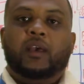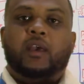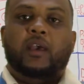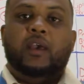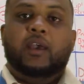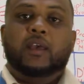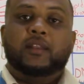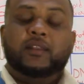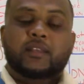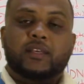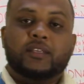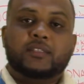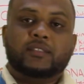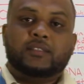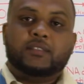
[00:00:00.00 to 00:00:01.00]
and
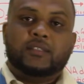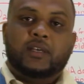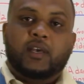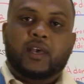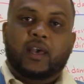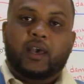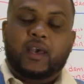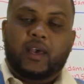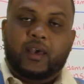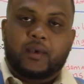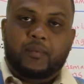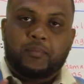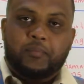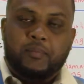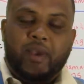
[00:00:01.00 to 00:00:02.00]
these
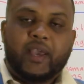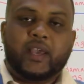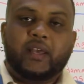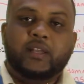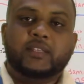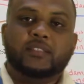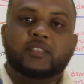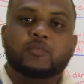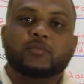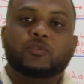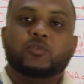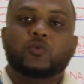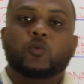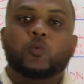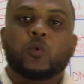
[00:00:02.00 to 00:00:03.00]

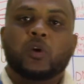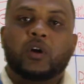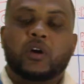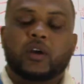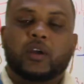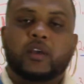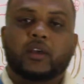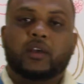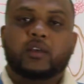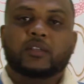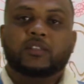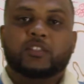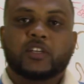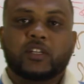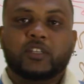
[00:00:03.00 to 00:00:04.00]
mechanisms work
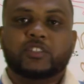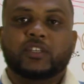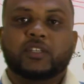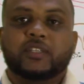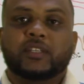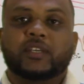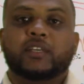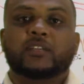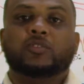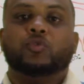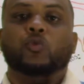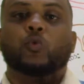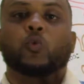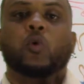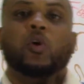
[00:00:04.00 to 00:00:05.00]
diligently
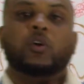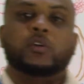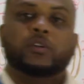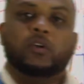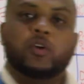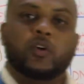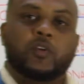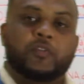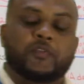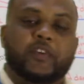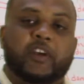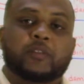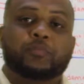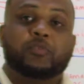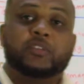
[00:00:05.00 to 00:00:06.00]
to ward off
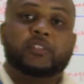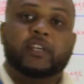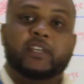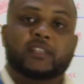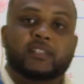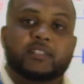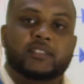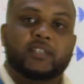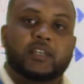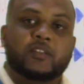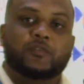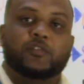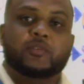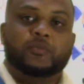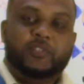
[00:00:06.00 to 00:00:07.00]
and protect the
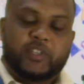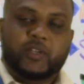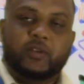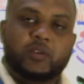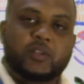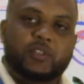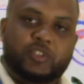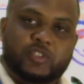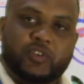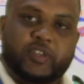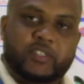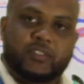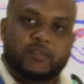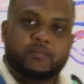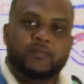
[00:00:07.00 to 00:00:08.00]
cell from cellular
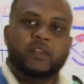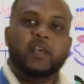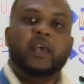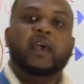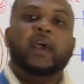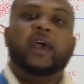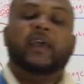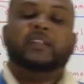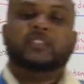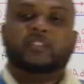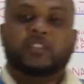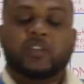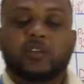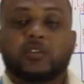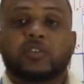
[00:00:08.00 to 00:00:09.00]
stress. And
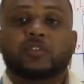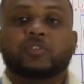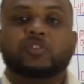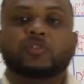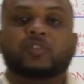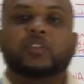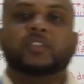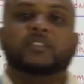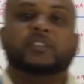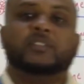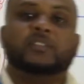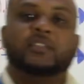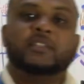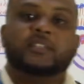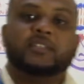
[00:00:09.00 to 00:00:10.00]
cellular
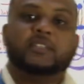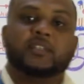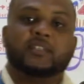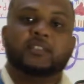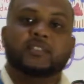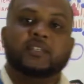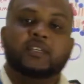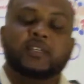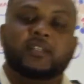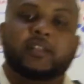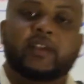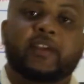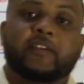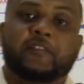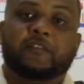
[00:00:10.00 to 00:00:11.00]
stress succeeds
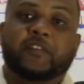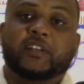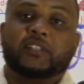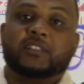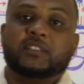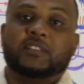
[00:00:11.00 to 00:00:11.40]
if it